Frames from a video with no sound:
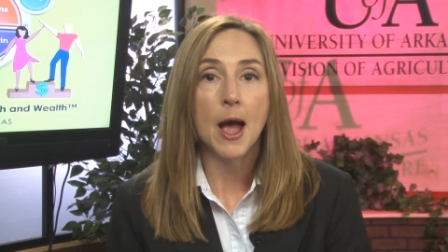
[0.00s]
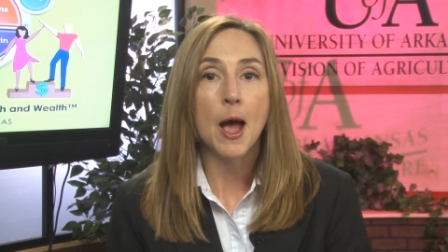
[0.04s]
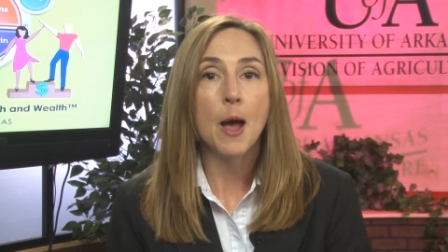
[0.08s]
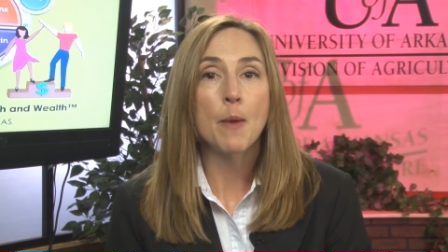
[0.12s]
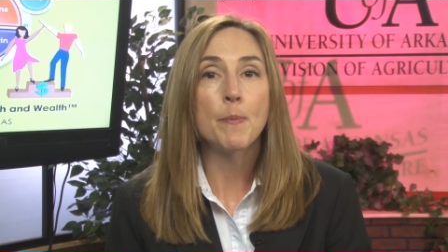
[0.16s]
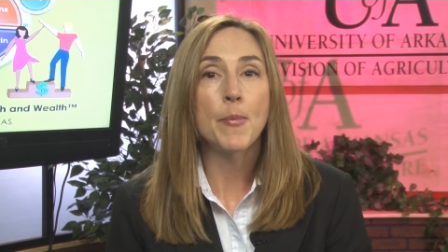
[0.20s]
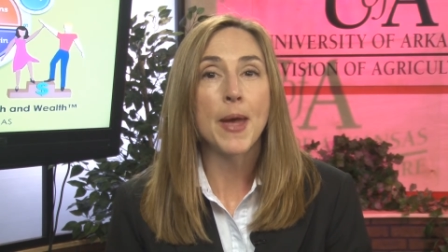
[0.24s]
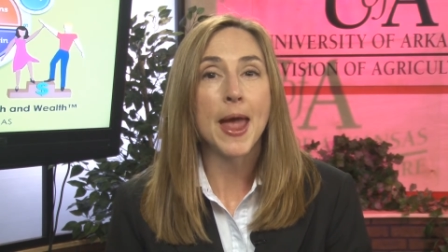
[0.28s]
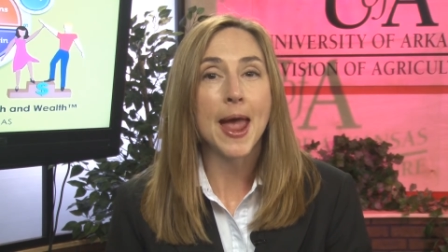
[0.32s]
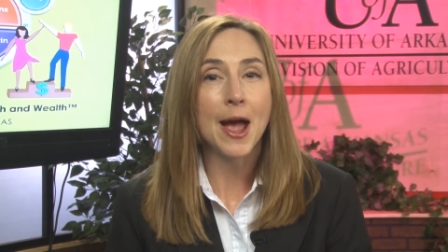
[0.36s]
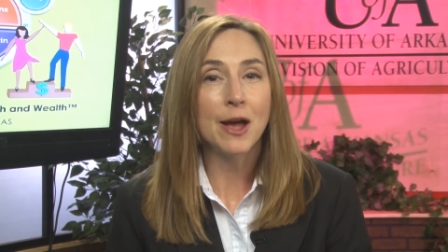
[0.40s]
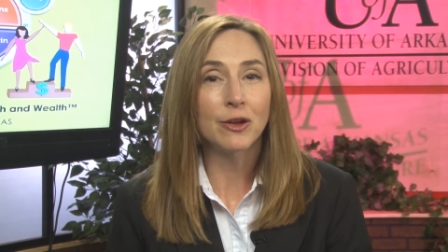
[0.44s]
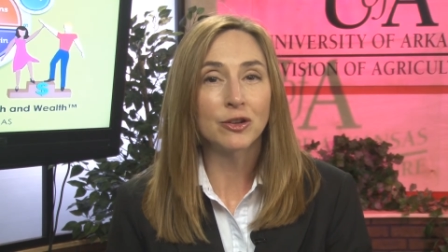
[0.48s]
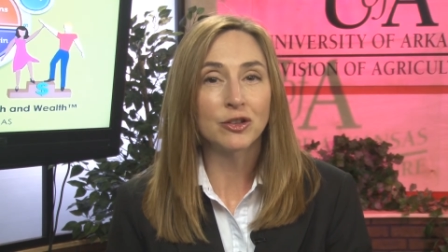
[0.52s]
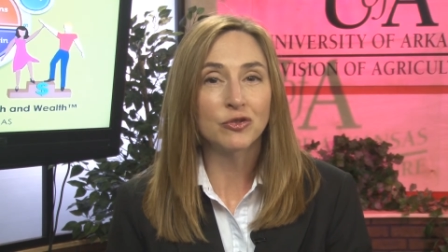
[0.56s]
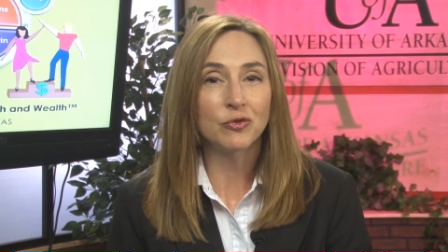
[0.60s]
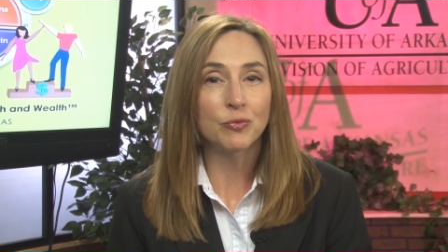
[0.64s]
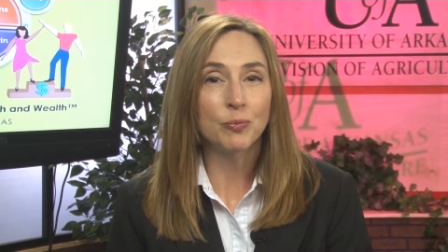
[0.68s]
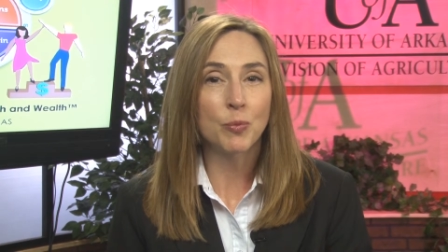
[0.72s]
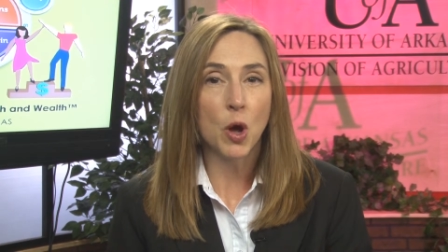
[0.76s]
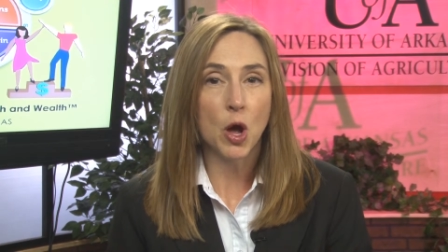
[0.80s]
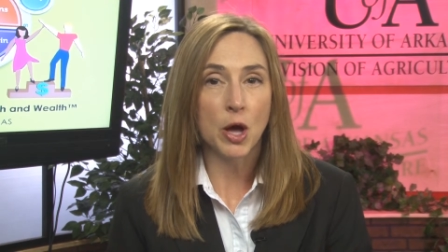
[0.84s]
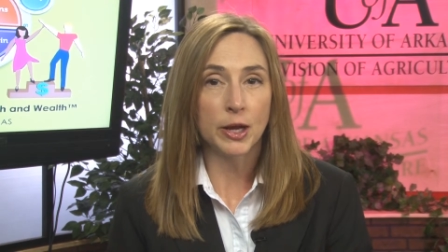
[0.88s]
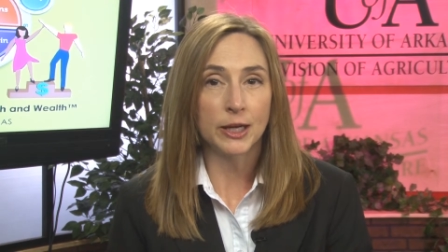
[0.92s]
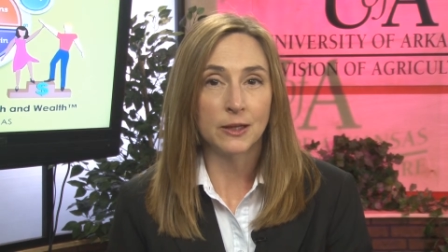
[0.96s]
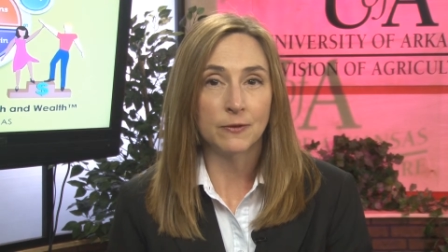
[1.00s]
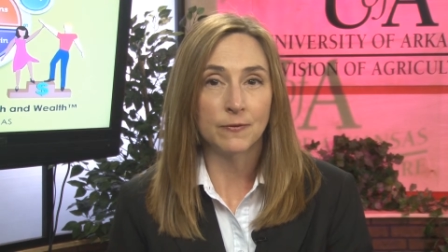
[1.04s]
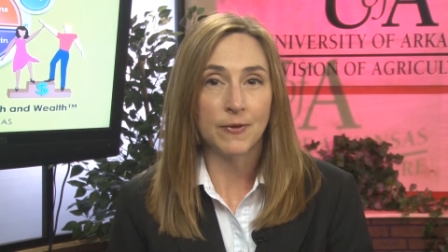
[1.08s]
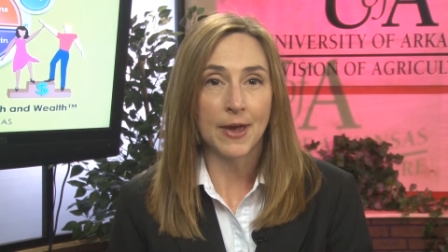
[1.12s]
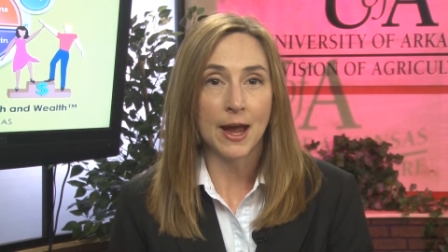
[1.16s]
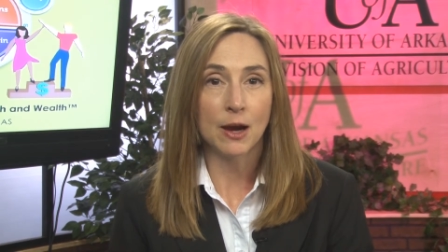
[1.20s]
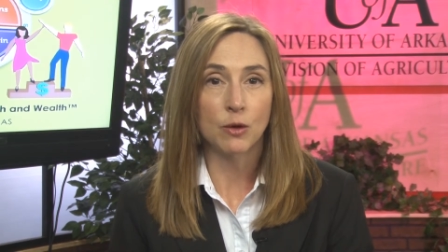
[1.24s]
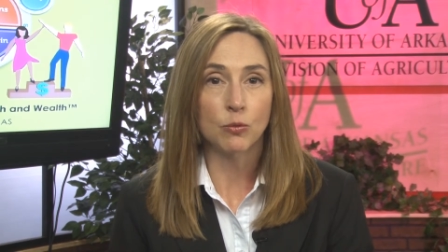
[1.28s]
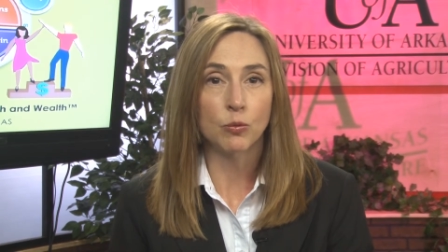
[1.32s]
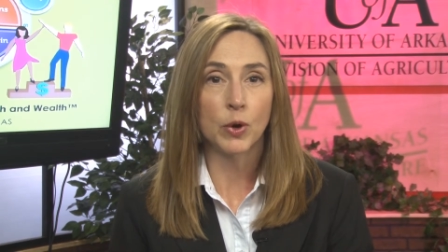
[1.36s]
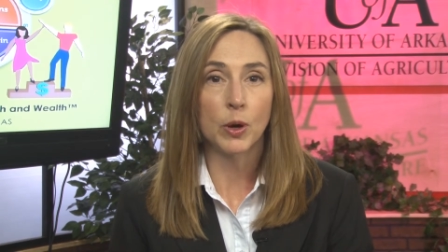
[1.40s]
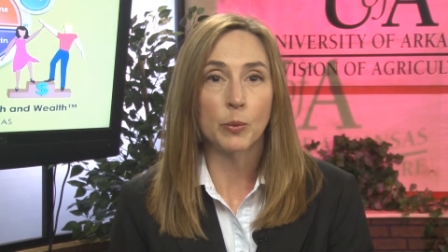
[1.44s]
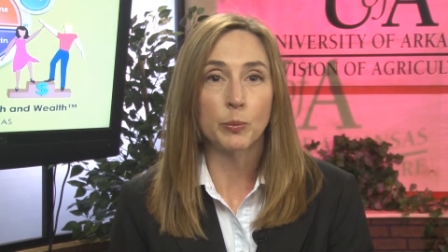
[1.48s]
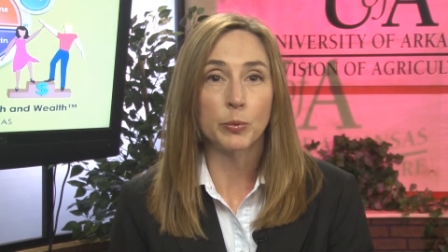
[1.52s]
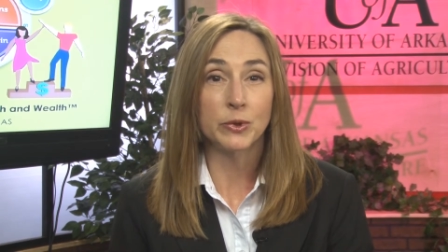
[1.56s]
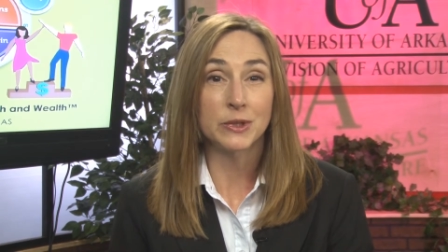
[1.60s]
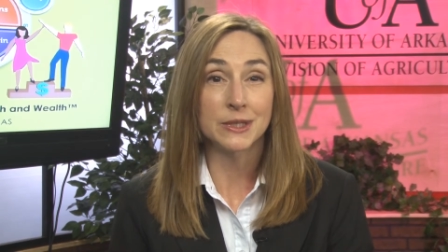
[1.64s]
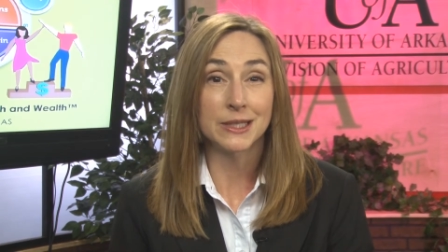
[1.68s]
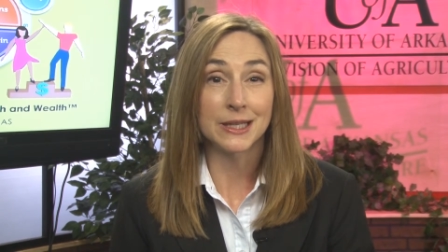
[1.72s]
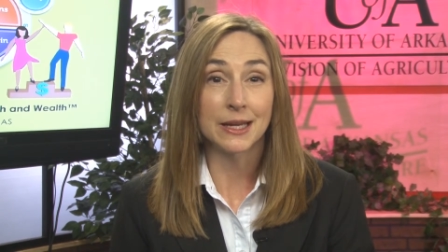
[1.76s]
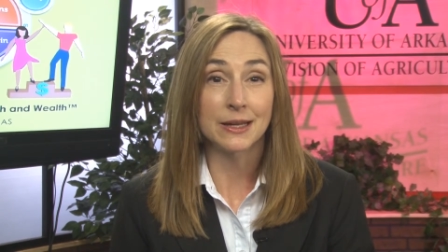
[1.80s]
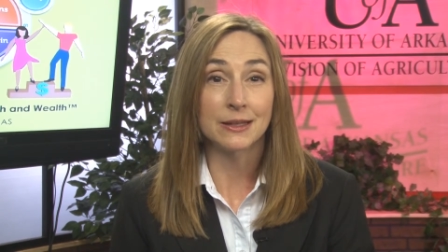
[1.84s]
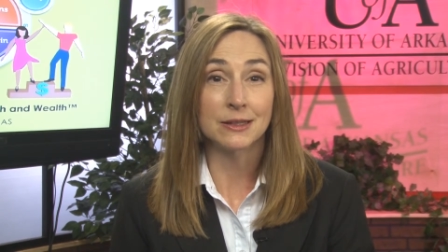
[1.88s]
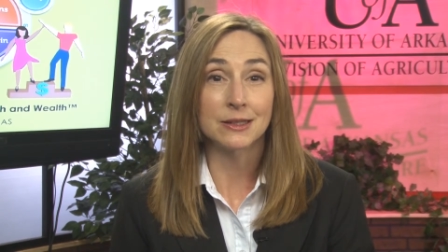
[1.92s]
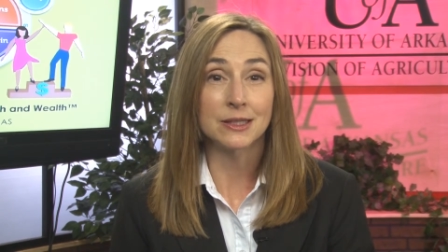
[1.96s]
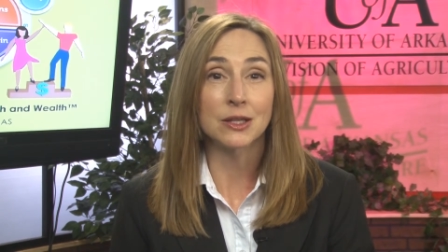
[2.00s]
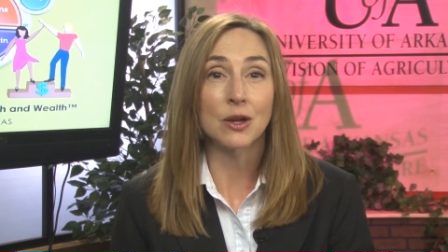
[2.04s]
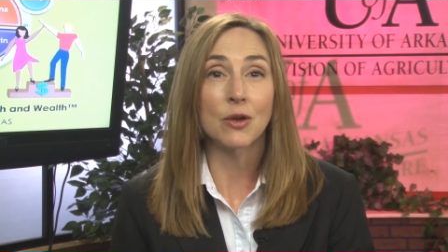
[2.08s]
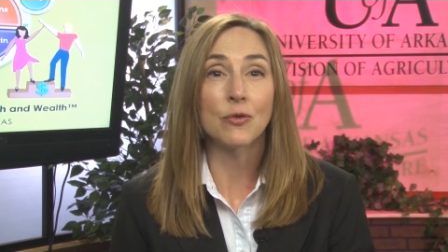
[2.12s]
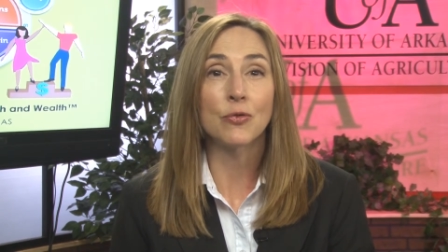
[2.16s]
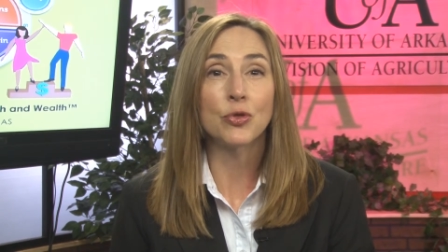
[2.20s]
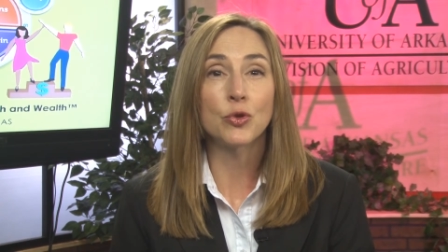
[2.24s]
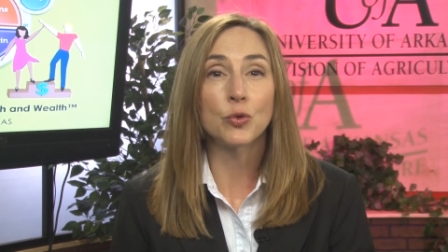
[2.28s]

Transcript: A pound of body fat represents